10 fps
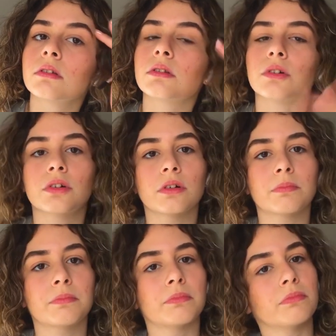look
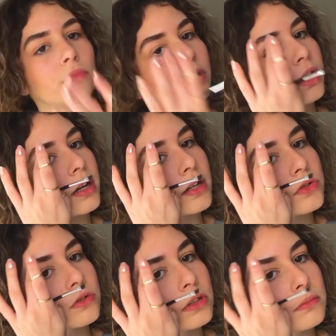more
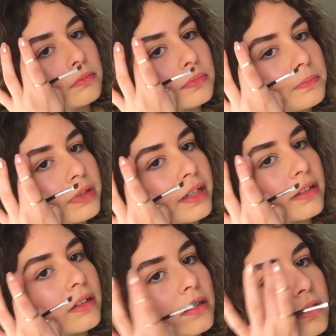natural and
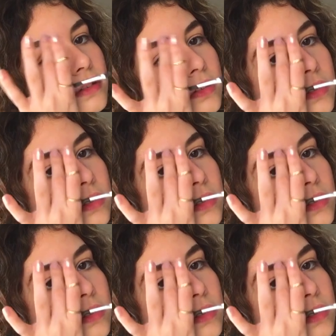blended.